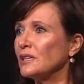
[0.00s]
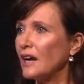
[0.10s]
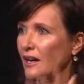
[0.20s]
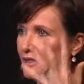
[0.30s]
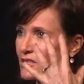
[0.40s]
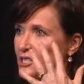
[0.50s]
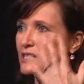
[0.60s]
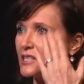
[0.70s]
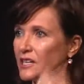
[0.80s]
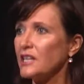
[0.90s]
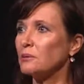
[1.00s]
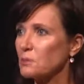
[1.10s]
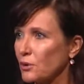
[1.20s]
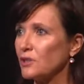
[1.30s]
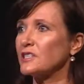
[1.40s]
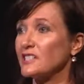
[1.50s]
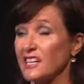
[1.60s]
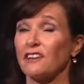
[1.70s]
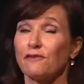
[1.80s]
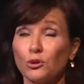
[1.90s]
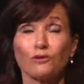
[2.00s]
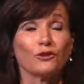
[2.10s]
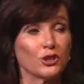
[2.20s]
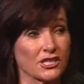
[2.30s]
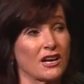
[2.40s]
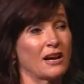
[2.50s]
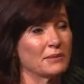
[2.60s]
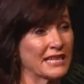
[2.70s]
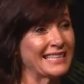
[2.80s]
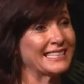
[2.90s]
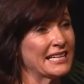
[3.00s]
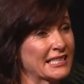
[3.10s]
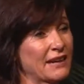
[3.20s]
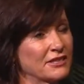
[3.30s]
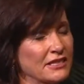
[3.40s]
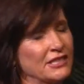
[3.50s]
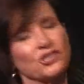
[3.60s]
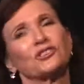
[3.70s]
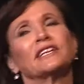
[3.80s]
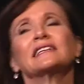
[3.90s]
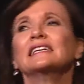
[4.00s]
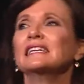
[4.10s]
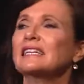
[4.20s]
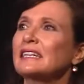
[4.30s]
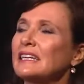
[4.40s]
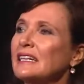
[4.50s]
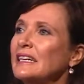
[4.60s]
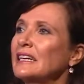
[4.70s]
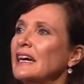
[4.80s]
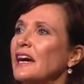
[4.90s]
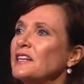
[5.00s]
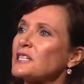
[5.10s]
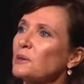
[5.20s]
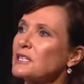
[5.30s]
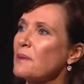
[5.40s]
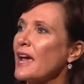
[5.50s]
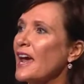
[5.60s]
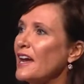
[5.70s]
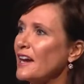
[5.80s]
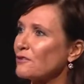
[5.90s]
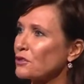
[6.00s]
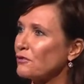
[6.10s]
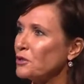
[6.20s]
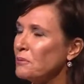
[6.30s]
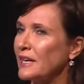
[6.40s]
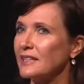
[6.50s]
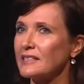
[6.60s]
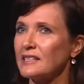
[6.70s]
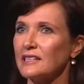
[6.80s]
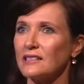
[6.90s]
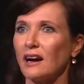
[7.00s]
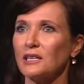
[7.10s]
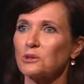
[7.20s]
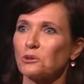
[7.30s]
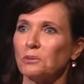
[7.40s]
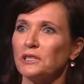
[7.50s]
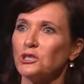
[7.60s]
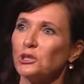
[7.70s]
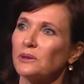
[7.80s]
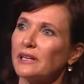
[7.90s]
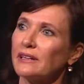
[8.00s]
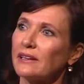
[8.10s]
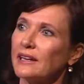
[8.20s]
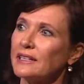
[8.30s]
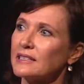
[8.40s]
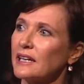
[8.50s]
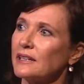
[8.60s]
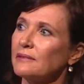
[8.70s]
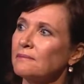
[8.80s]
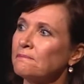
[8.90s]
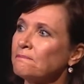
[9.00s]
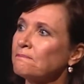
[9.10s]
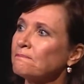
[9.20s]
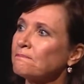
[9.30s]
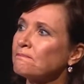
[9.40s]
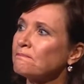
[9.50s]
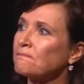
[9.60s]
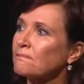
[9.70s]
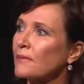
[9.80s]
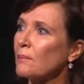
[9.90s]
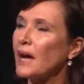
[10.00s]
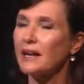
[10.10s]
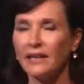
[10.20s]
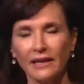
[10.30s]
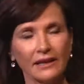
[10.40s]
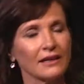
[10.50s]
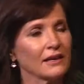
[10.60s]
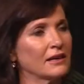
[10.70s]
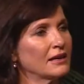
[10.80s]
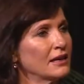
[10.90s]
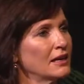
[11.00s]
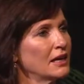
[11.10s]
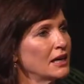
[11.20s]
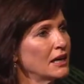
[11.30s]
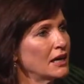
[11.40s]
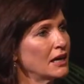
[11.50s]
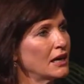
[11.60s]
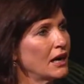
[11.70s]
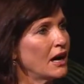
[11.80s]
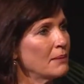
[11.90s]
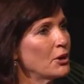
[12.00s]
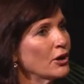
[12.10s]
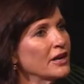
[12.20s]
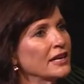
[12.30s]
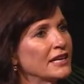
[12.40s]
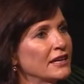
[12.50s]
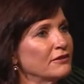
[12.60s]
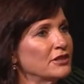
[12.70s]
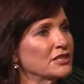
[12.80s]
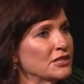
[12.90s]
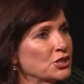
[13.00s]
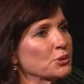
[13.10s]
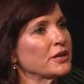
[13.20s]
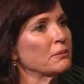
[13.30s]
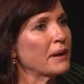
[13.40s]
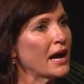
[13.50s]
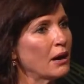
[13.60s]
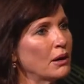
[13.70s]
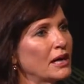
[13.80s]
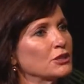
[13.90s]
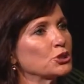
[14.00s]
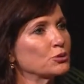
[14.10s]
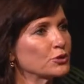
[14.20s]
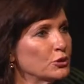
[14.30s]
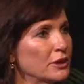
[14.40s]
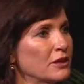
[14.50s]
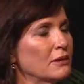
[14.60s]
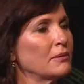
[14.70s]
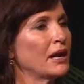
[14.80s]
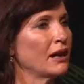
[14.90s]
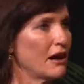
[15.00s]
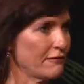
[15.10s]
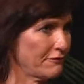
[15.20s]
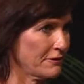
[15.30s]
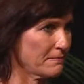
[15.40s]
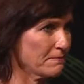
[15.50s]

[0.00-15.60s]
I could just see he was processing it for the first time 10 days after the injury. And he squeezed my hand after a few minutes, and his eyes were a bit dewy, and he said, Margie, I'm not going to give this injury the power to ruin my life.